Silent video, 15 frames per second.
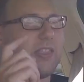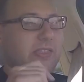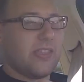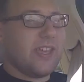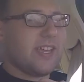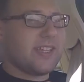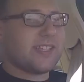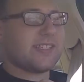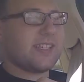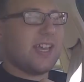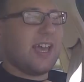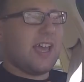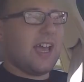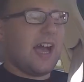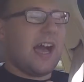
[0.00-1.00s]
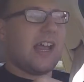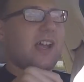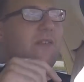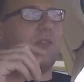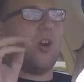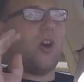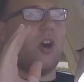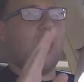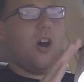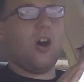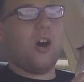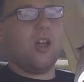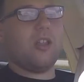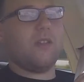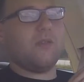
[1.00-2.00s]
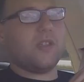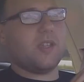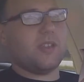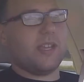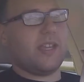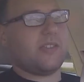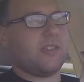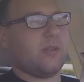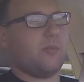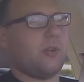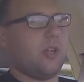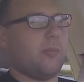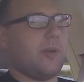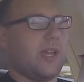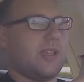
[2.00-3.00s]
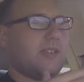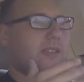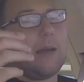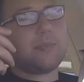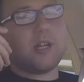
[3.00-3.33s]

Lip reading: This, out of all of the lengthened wheelbase, I'm